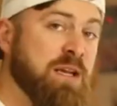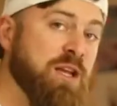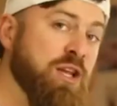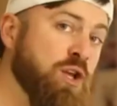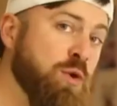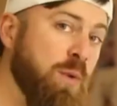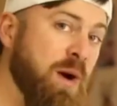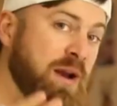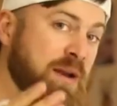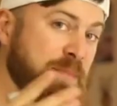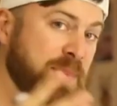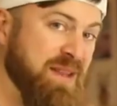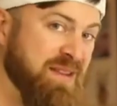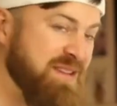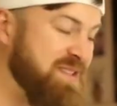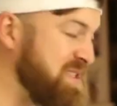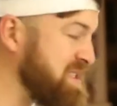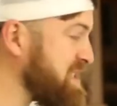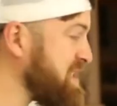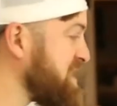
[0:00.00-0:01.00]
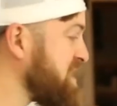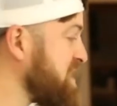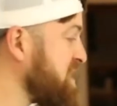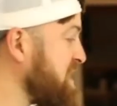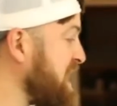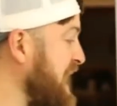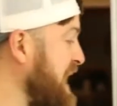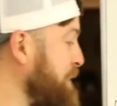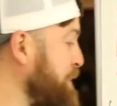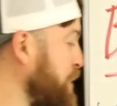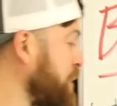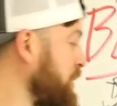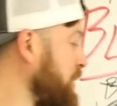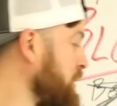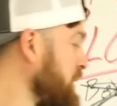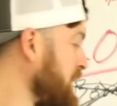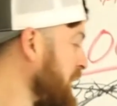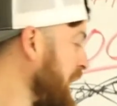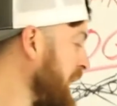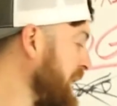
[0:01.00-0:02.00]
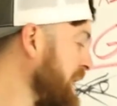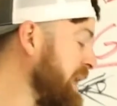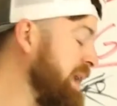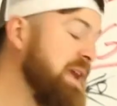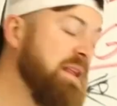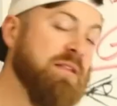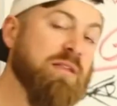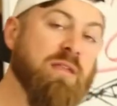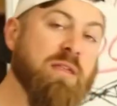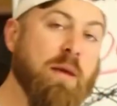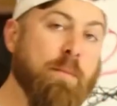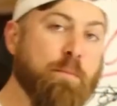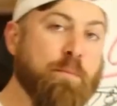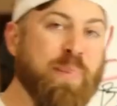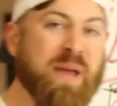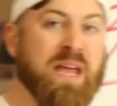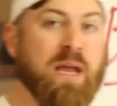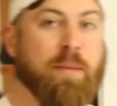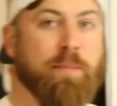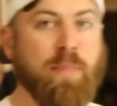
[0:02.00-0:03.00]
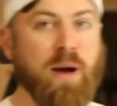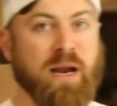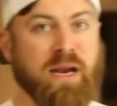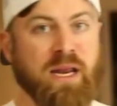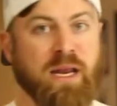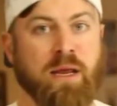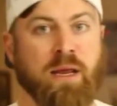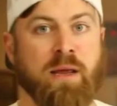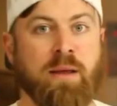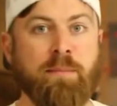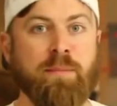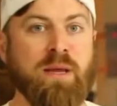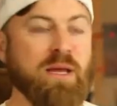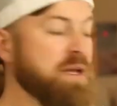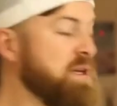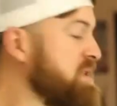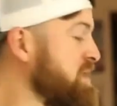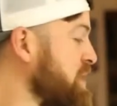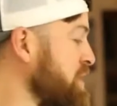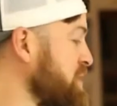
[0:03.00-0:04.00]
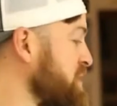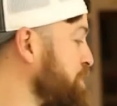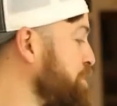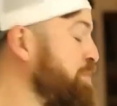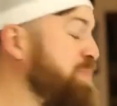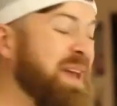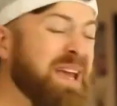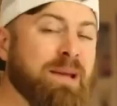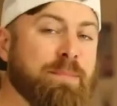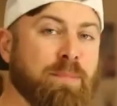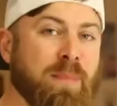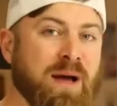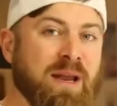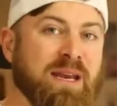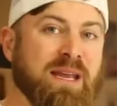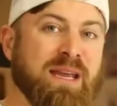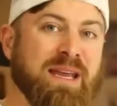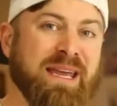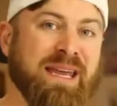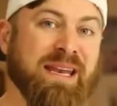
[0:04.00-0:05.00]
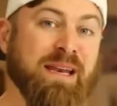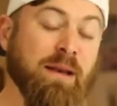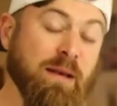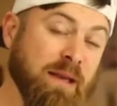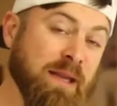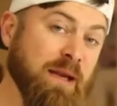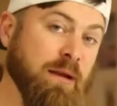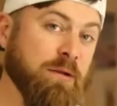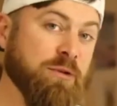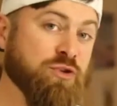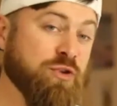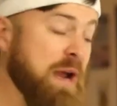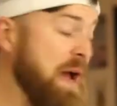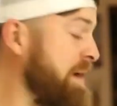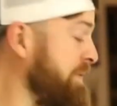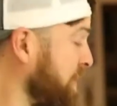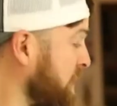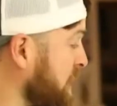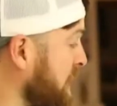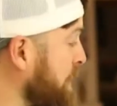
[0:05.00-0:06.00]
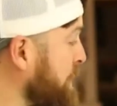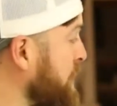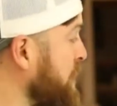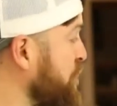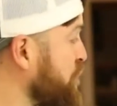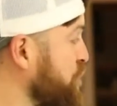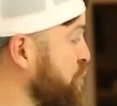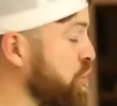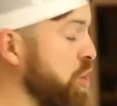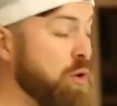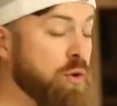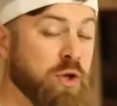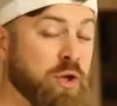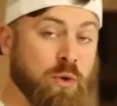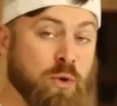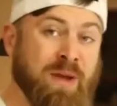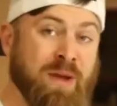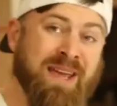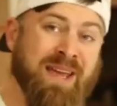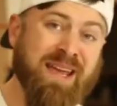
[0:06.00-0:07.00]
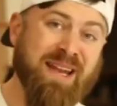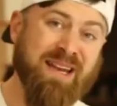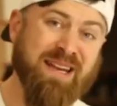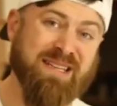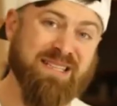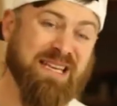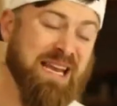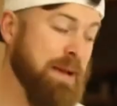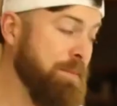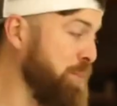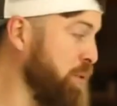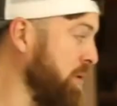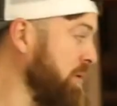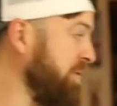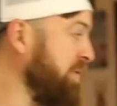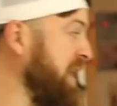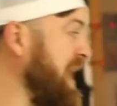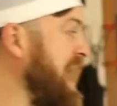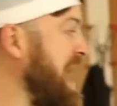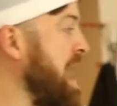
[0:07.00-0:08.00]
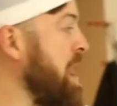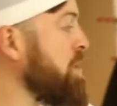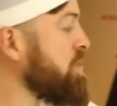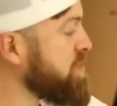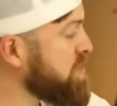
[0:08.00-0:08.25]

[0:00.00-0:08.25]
You want to be the sniper and get the big money, because there's big money in little traffic, and I'm going to show you an example of how.